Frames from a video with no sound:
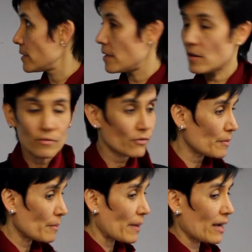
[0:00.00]
You know,
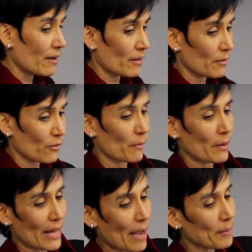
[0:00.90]
from the back of the, from
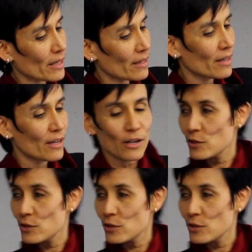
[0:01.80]
a napkin